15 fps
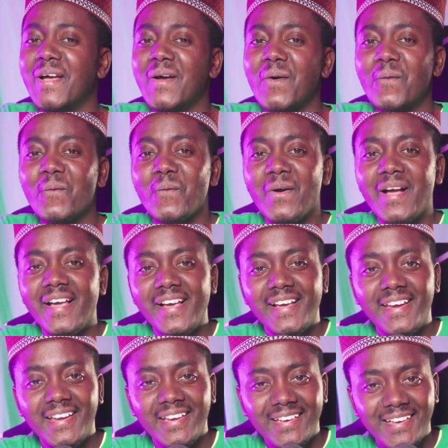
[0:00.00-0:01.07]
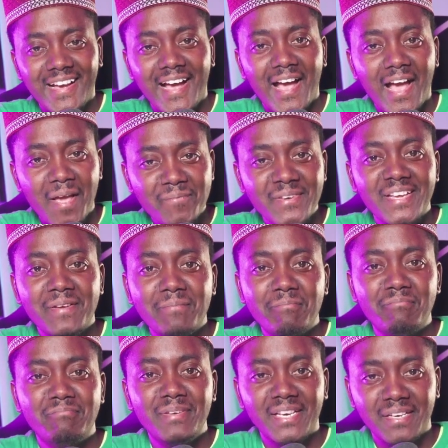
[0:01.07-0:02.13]
Well, I made a
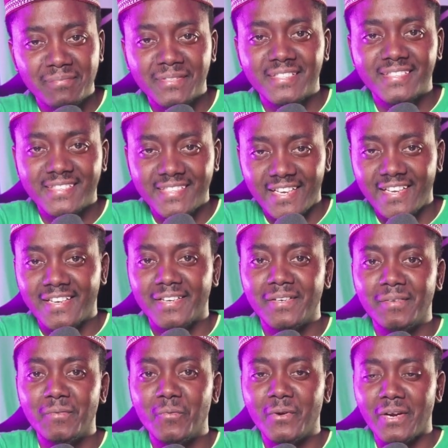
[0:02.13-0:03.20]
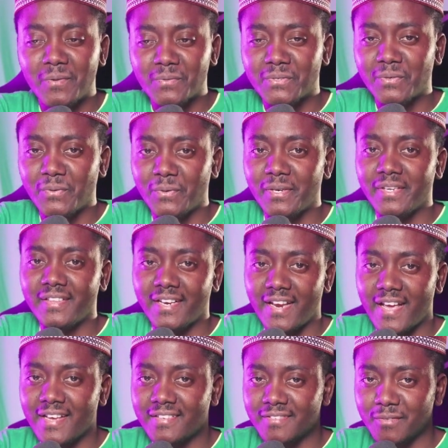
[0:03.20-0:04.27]
big mistake when I was recording the
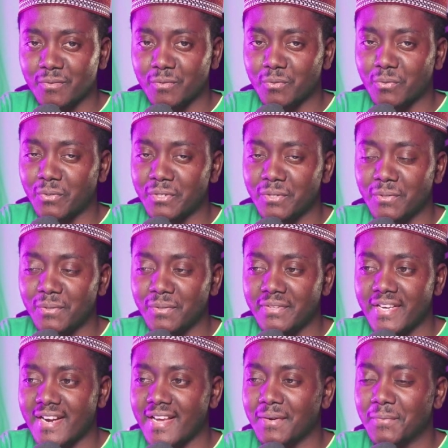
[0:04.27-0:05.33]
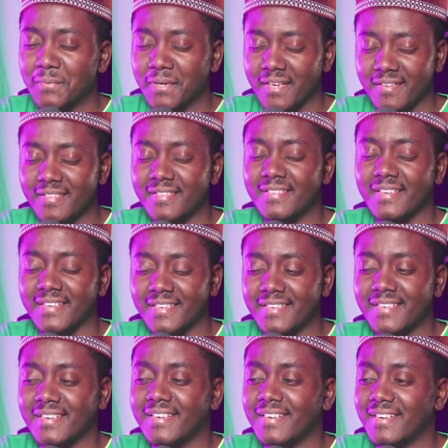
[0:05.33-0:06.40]
last tutorial that I really
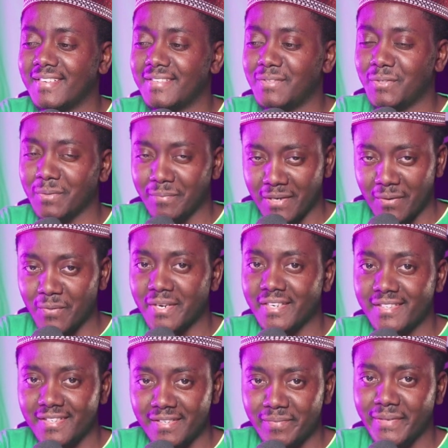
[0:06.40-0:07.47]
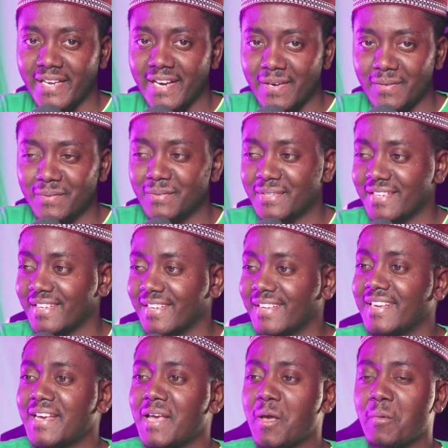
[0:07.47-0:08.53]
think you might want to hear me out. Okay,
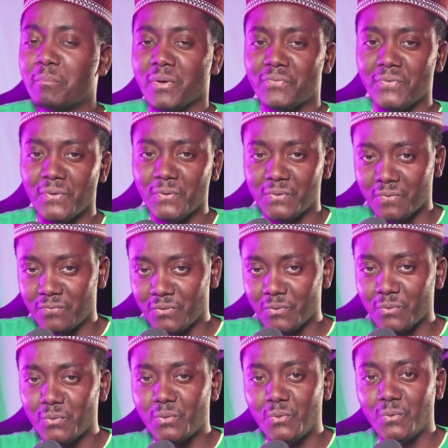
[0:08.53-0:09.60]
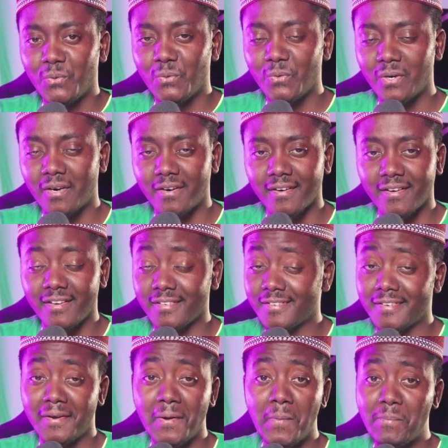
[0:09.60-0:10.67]
but for those of you who are like,
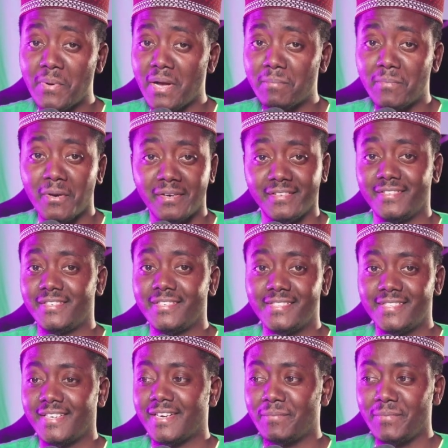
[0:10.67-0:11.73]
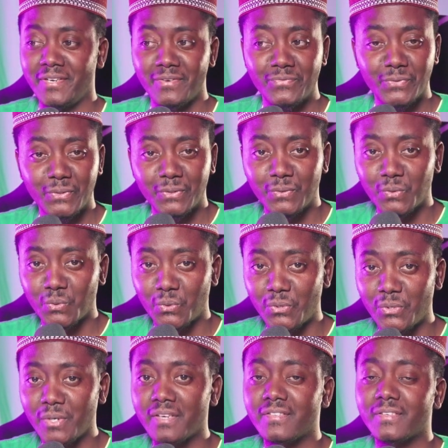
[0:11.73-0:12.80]
nope, I'm not interested, I'm here for the
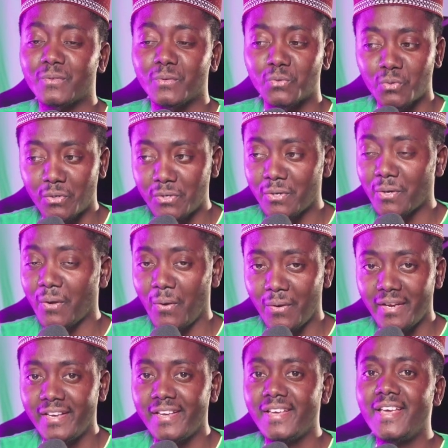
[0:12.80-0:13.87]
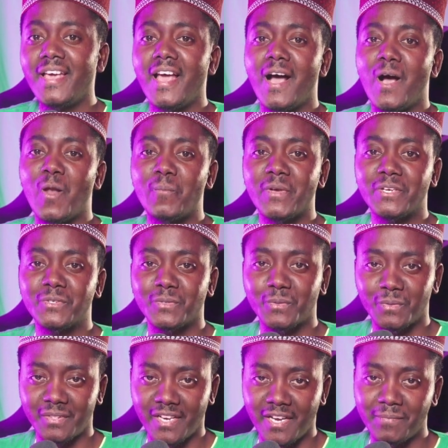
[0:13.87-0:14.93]
tutorial and the tutorial only, I'll make sure to
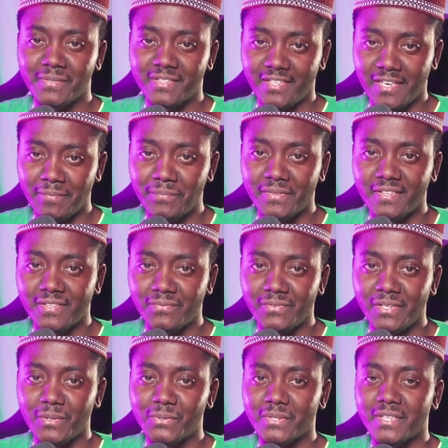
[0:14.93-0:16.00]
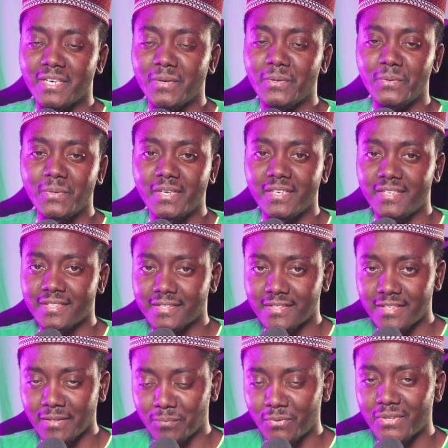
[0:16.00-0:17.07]
timestamp this video so that way you can just
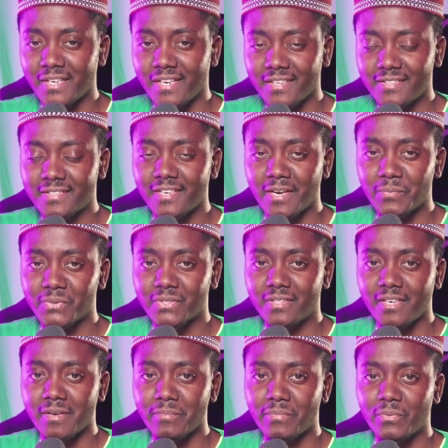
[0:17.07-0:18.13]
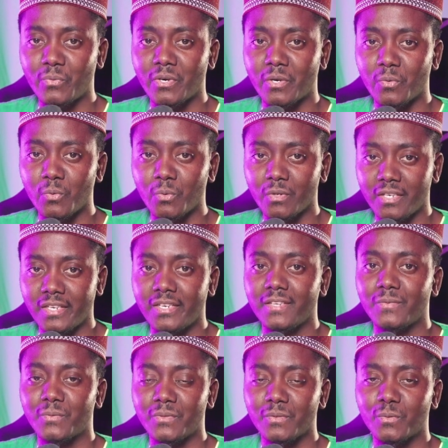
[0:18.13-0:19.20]
skip to the next timestamp where we will get
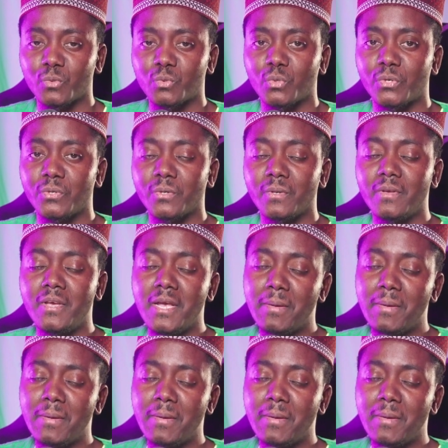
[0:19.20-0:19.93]
into the tutorial.